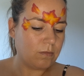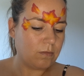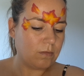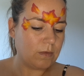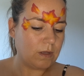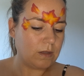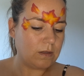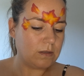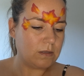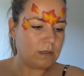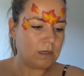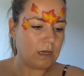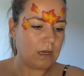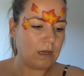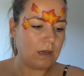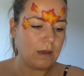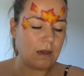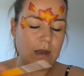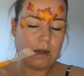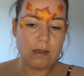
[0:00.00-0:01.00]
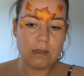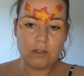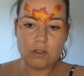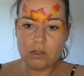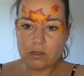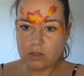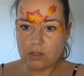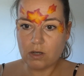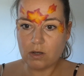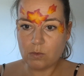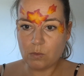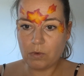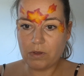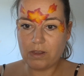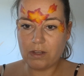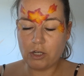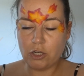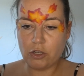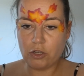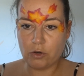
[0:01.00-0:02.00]
Let's see. I like to start with
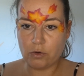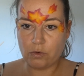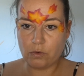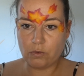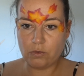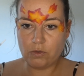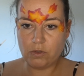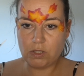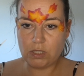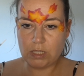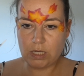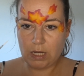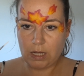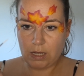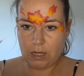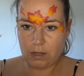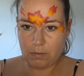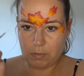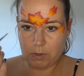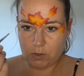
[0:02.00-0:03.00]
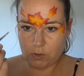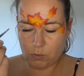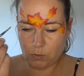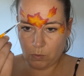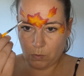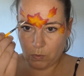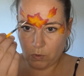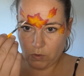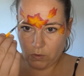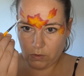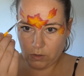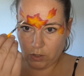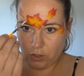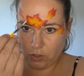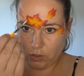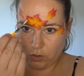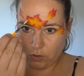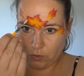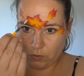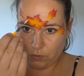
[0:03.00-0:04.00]
the nose, because we want the
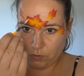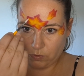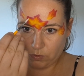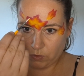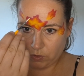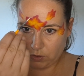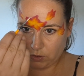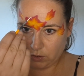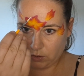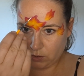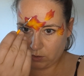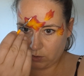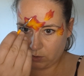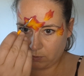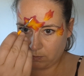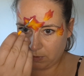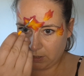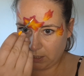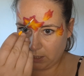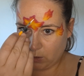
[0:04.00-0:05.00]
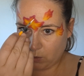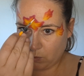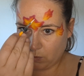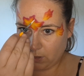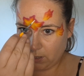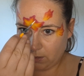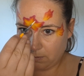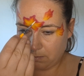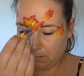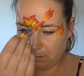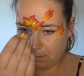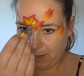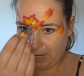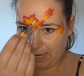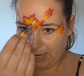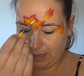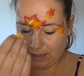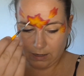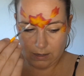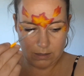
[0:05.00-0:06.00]
nose to be quite
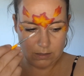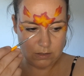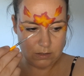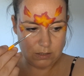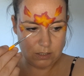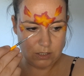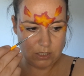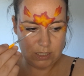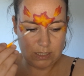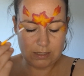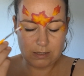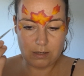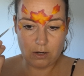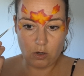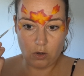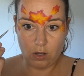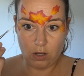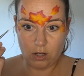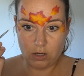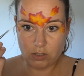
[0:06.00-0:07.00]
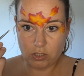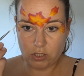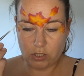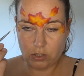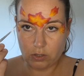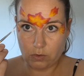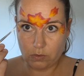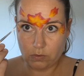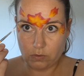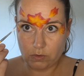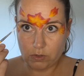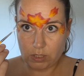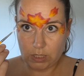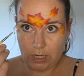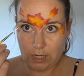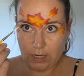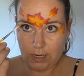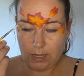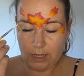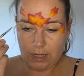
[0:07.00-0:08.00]
big. Stitch has a large nose,
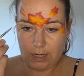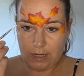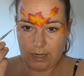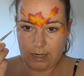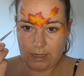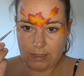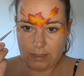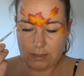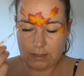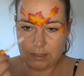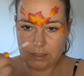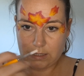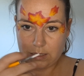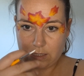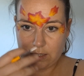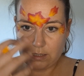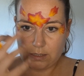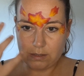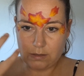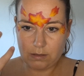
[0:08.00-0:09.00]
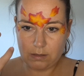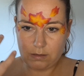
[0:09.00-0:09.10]
and it,